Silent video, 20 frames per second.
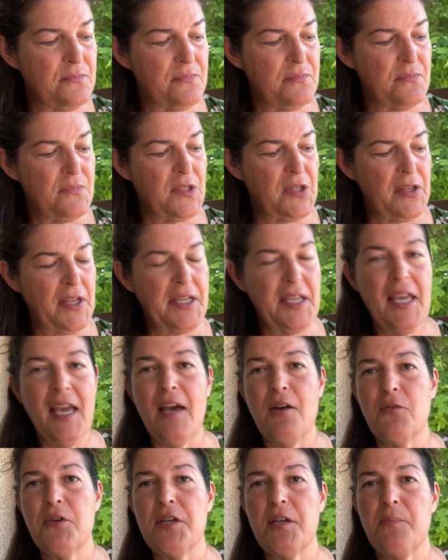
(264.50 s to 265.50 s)
they're like,
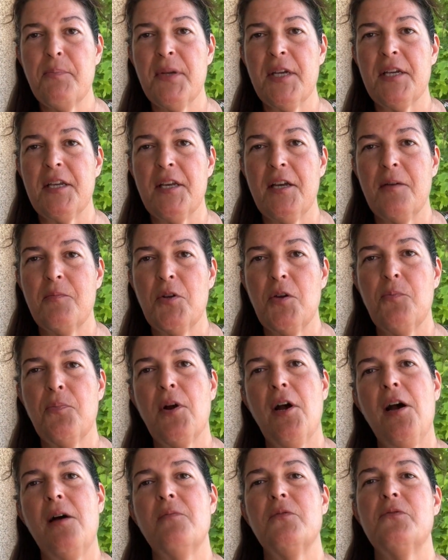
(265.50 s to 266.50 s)
yeah, we could pick you up, no
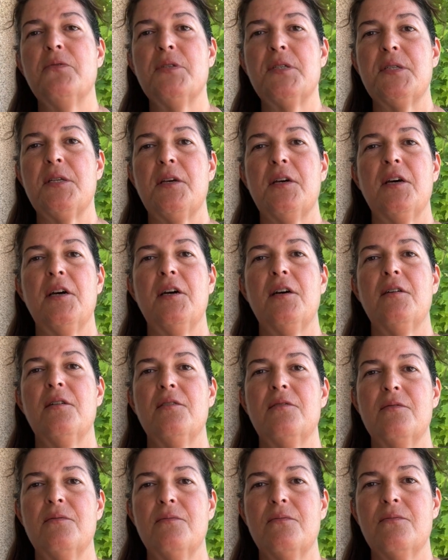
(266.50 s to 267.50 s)
problem. It was
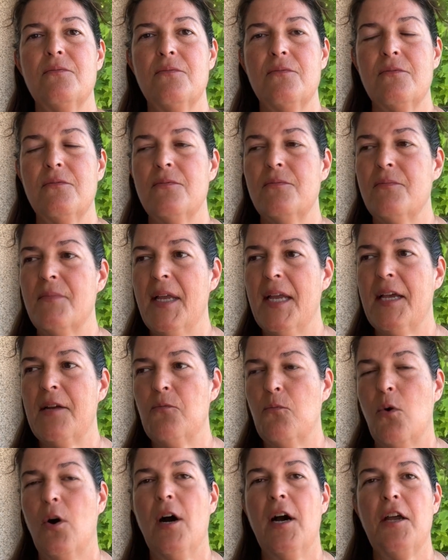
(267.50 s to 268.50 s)
a
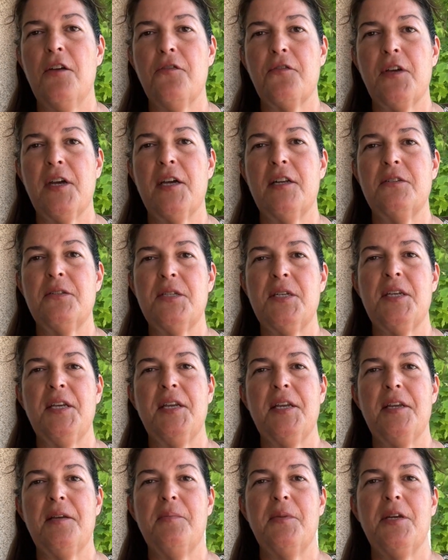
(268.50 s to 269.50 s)
man-wife kind of
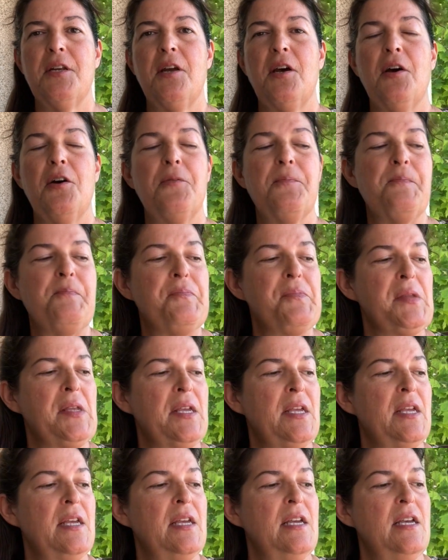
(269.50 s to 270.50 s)
team, you know.
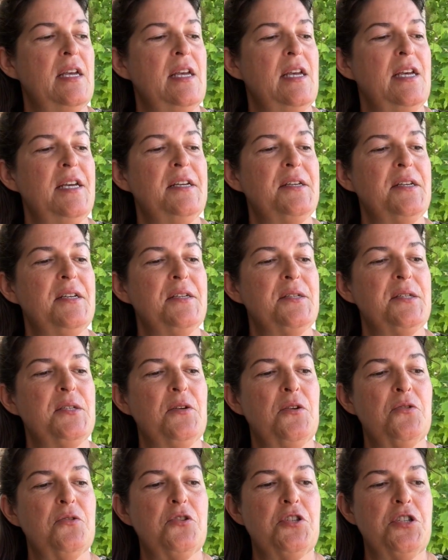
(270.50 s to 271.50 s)

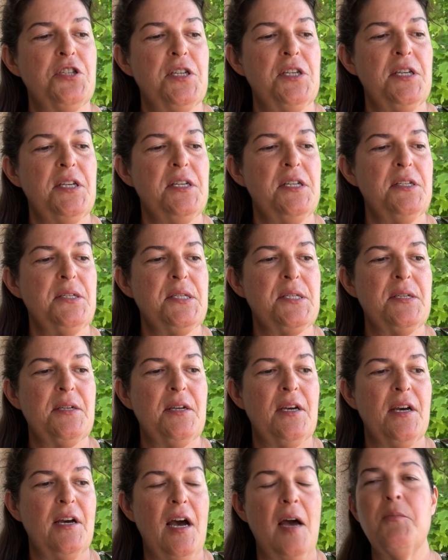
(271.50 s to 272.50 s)
So
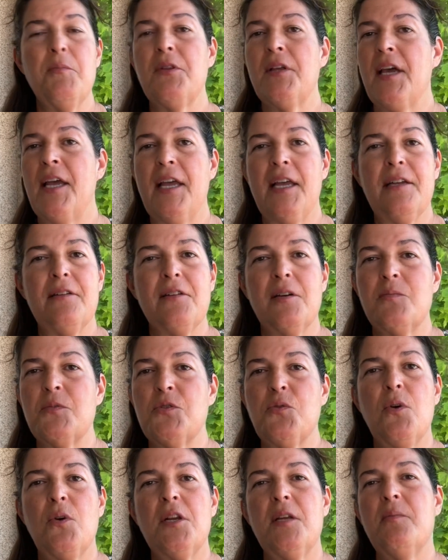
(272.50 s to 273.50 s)
I'm late. I'm
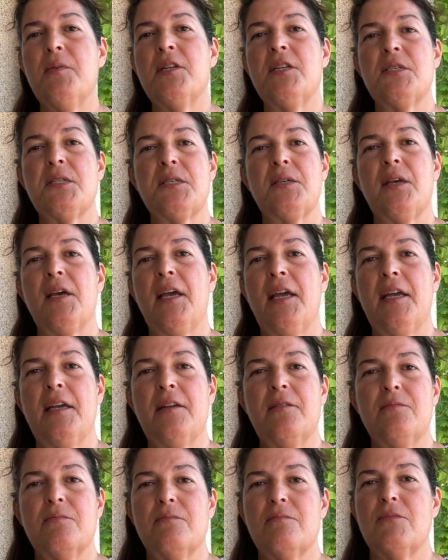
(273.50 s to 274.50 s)
20 minutes
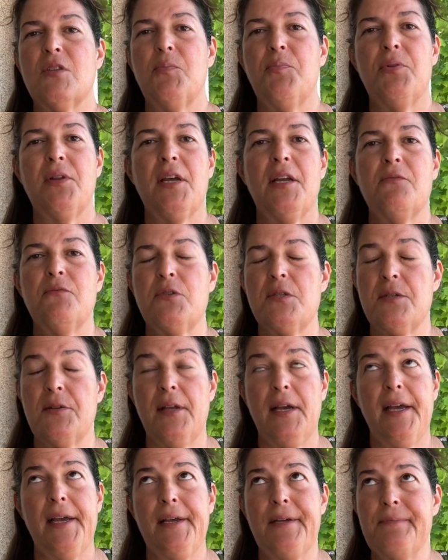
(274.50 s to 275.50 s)
late. The plane was
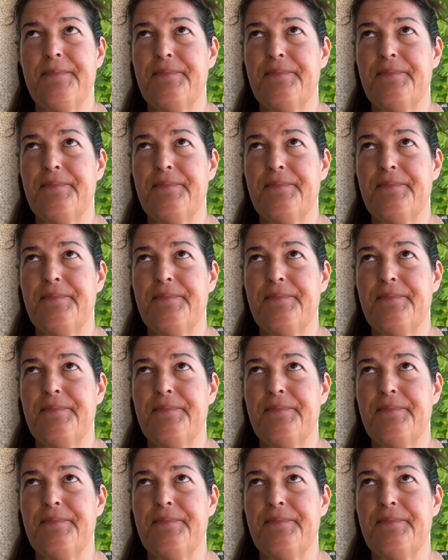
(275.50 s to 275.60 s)
late.